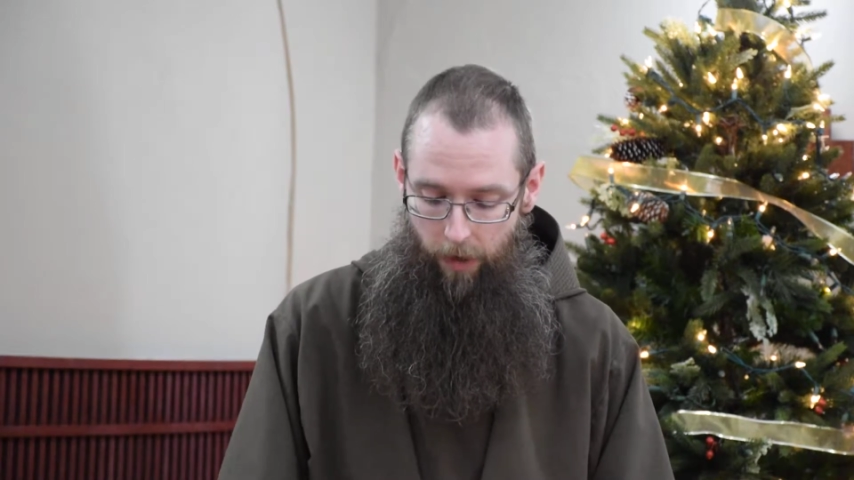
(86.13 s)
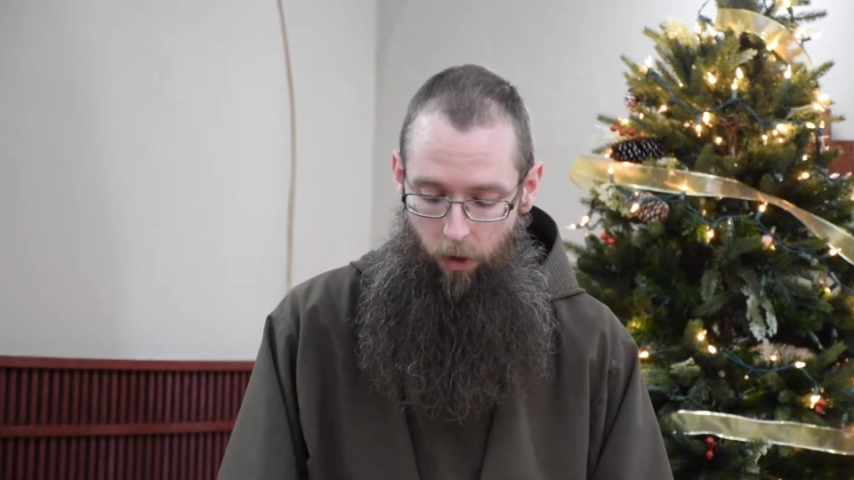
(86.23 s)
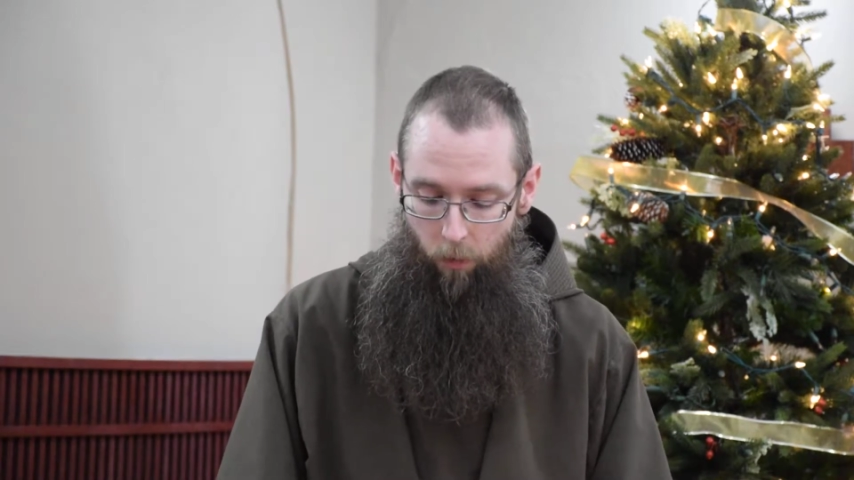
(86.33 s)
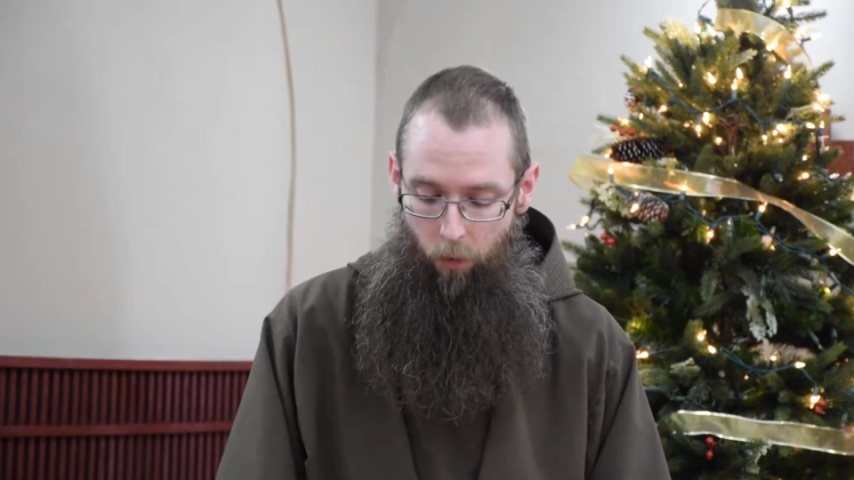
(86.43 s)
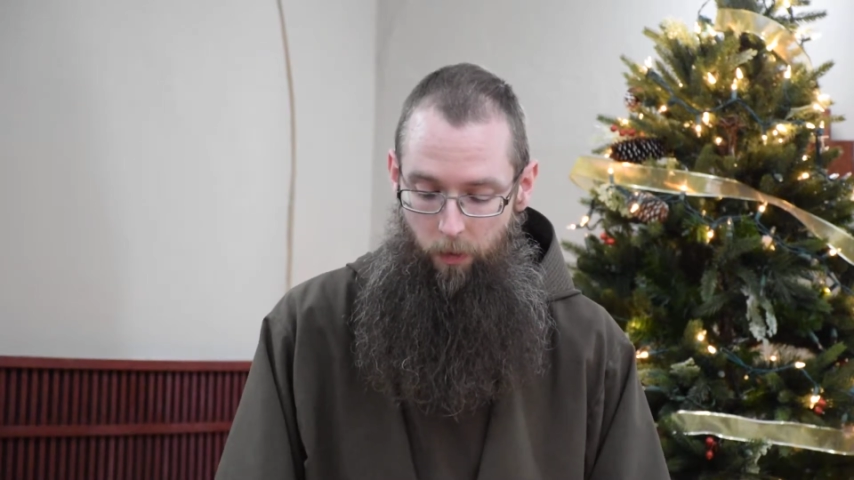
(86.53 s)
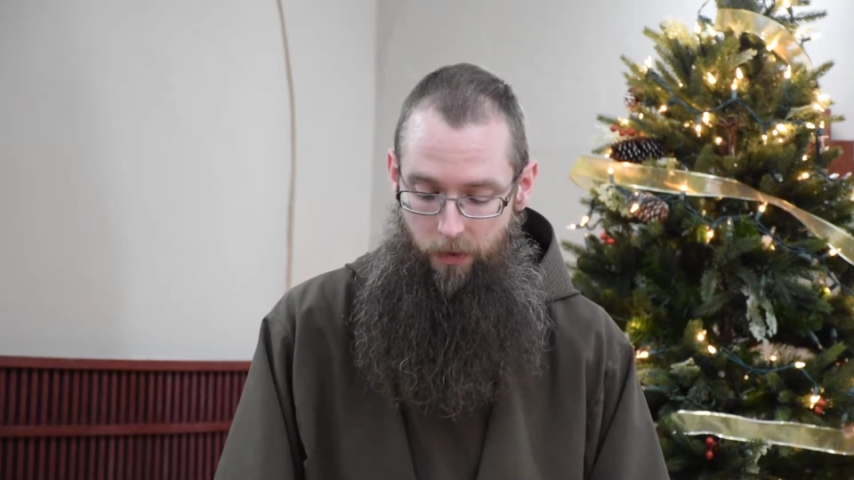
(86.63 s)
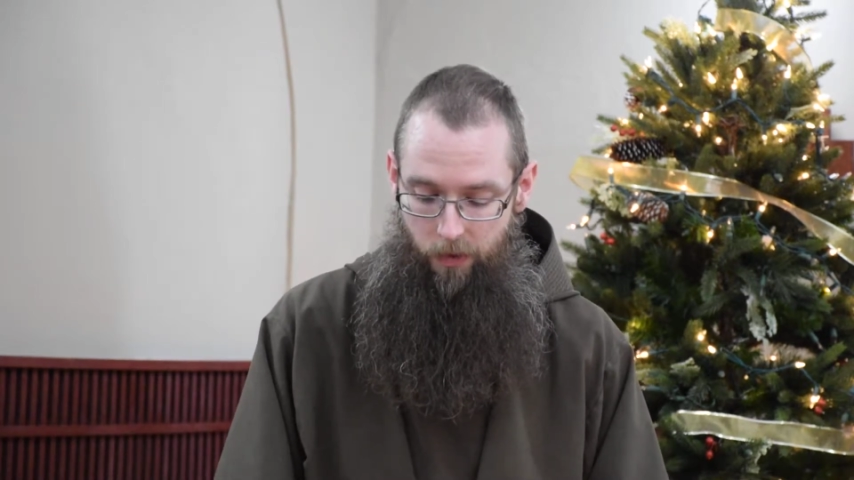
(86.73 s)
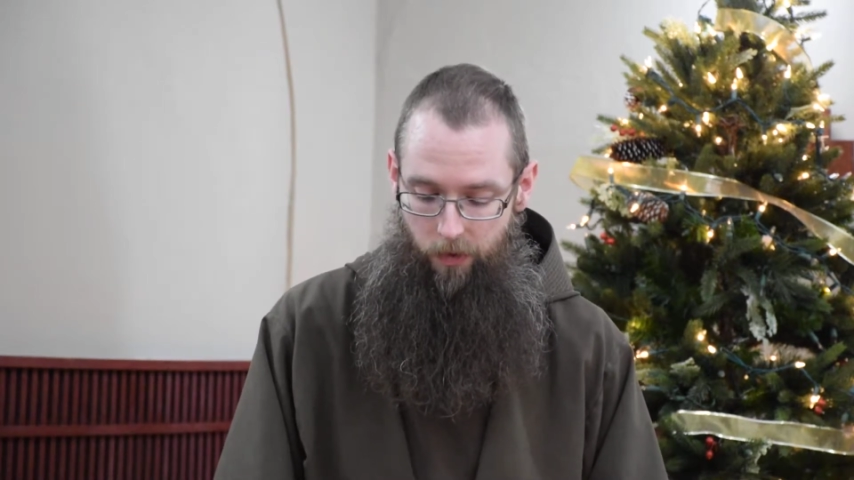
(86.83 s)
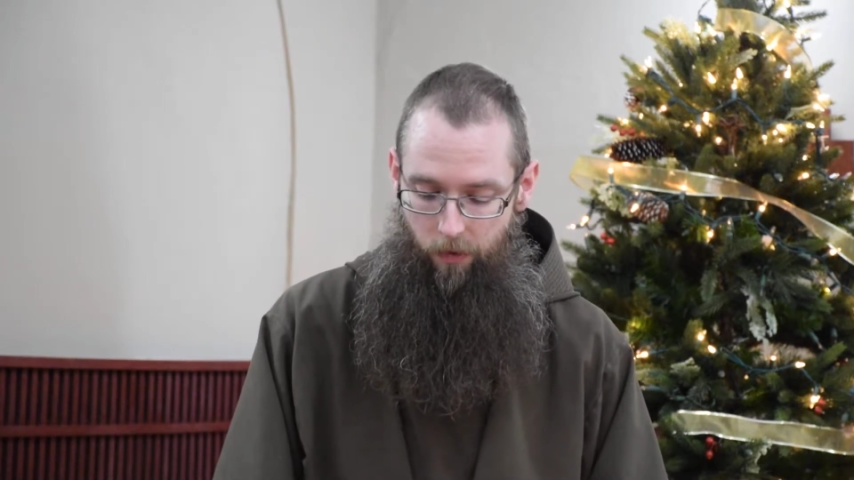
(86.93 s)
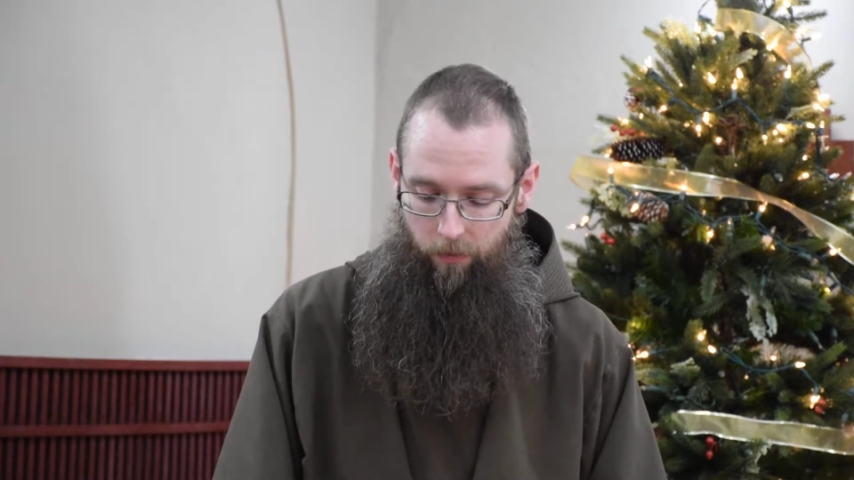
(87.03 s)
our
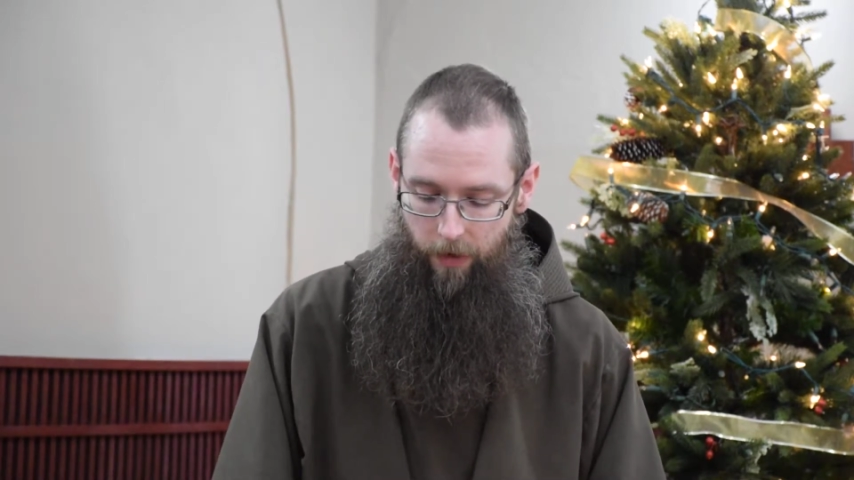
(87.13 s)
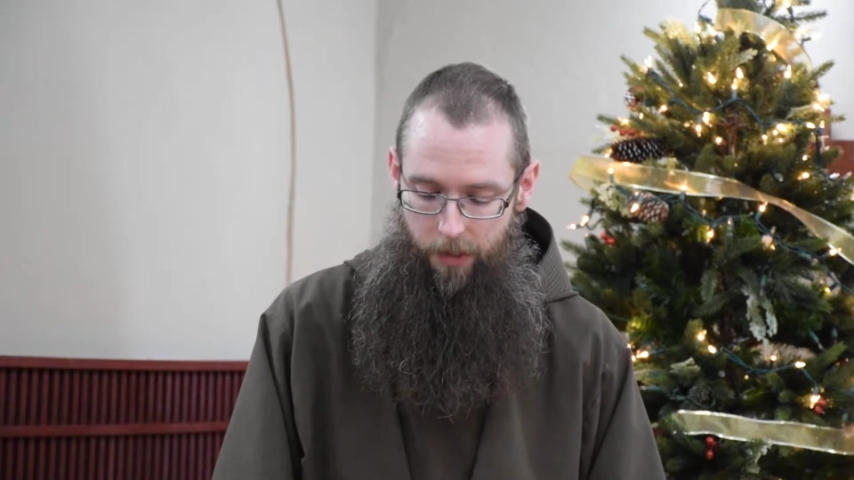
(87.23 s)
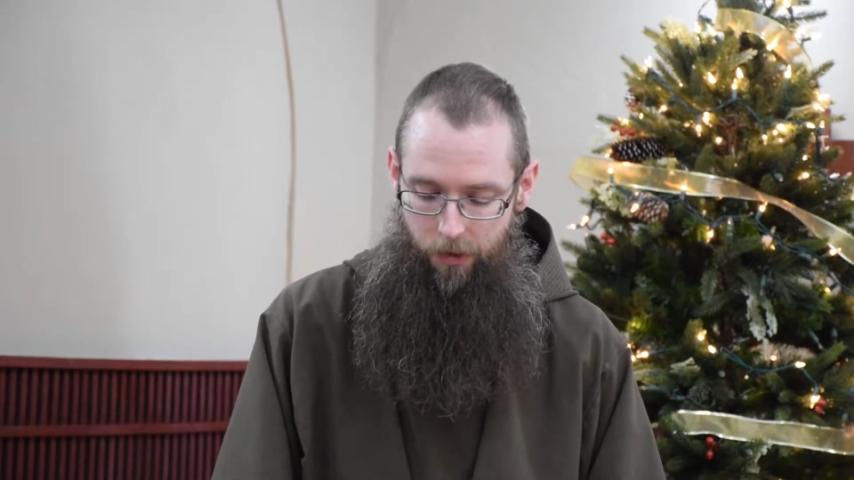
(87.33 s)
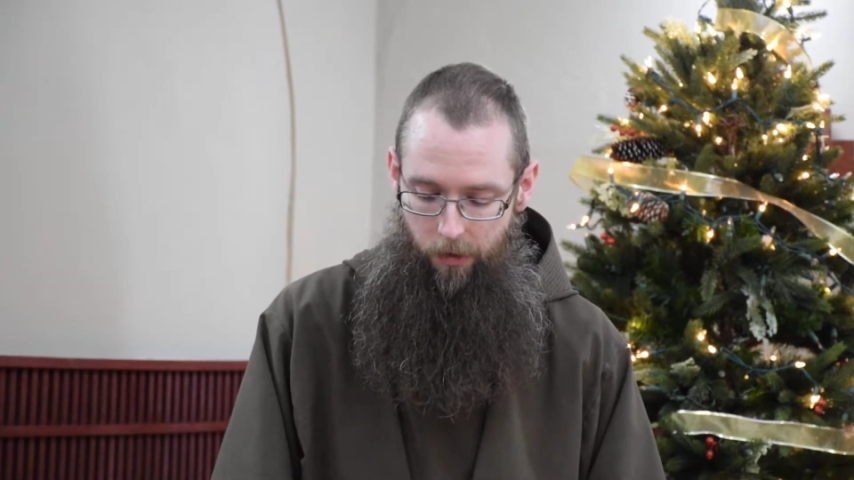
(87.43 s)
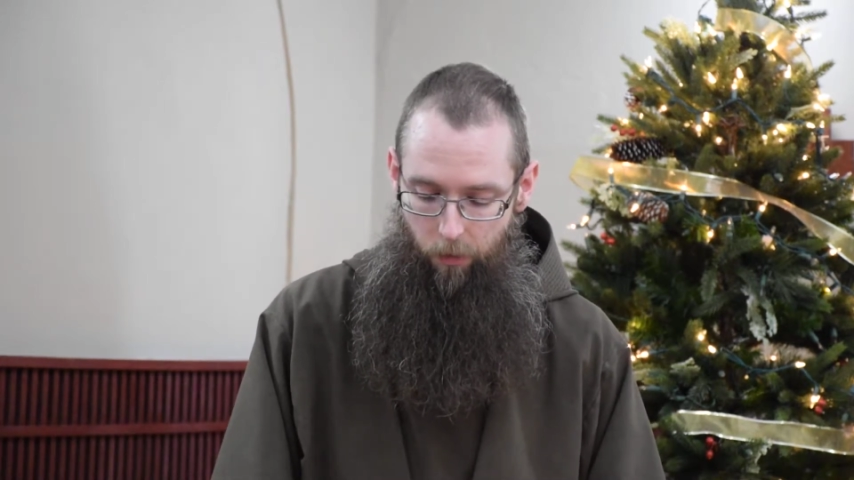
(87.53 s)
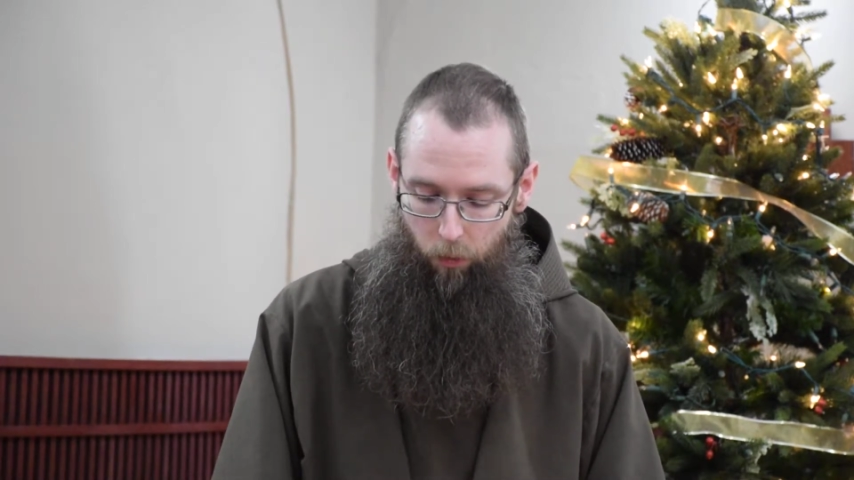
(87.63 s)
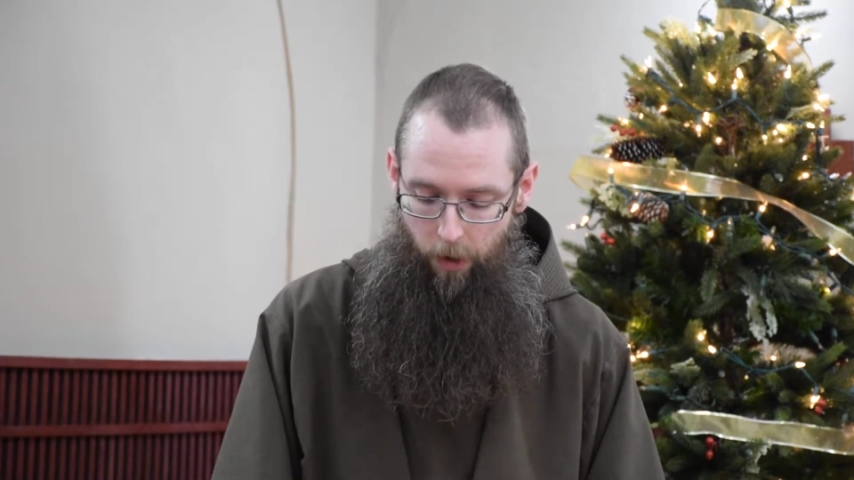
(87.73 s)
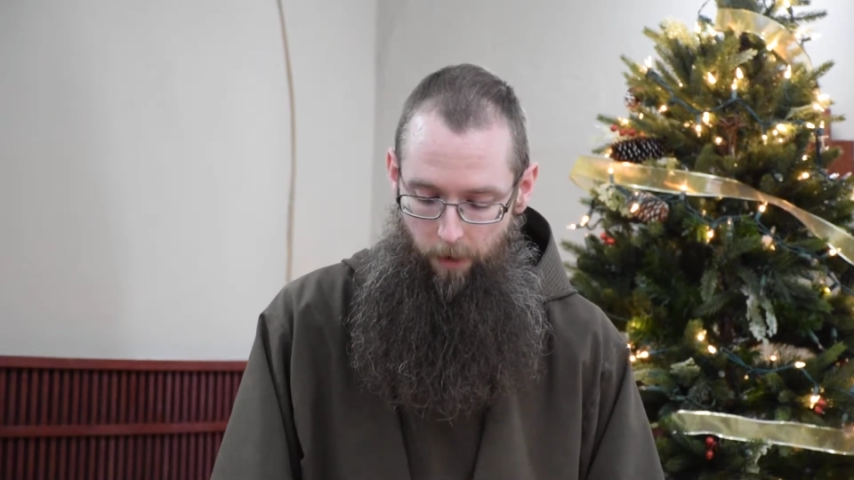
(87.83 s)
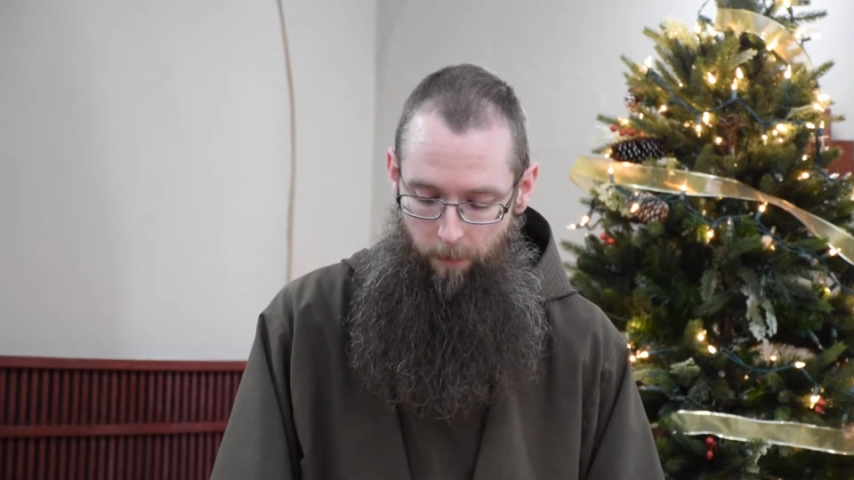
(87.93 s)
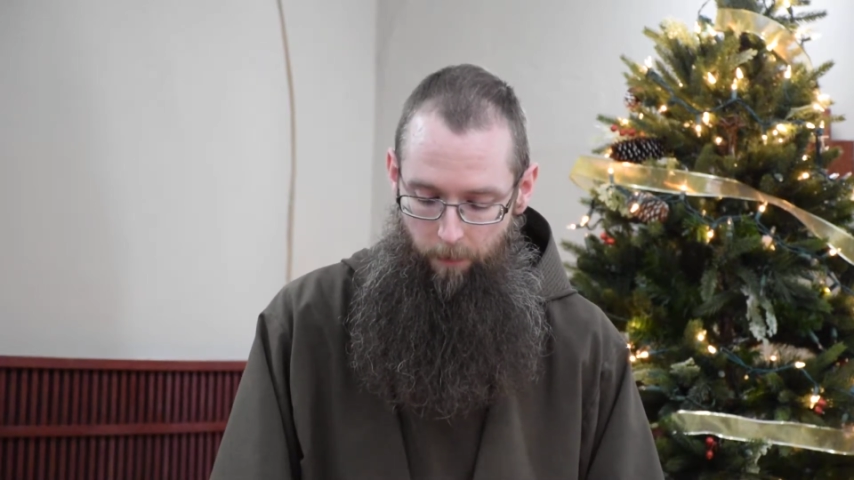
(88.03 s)
moments of fasting and prayer.